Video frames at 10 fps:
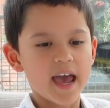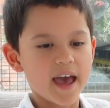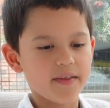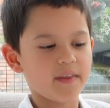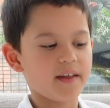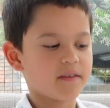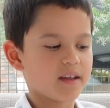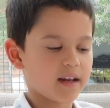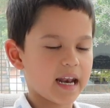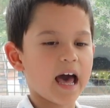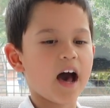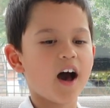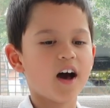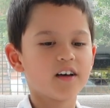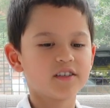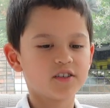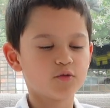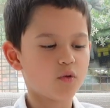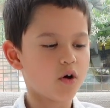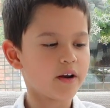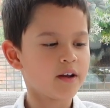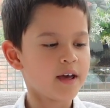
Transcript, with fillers: and then the last one.